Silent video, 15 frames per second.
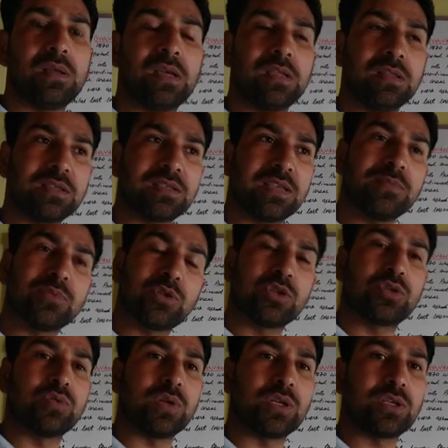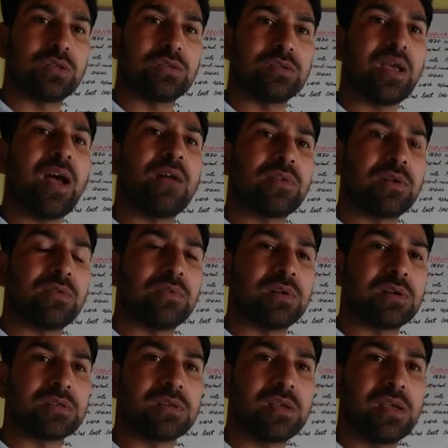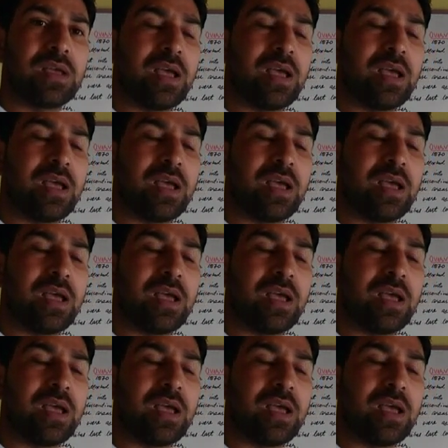in the same situations afterwards.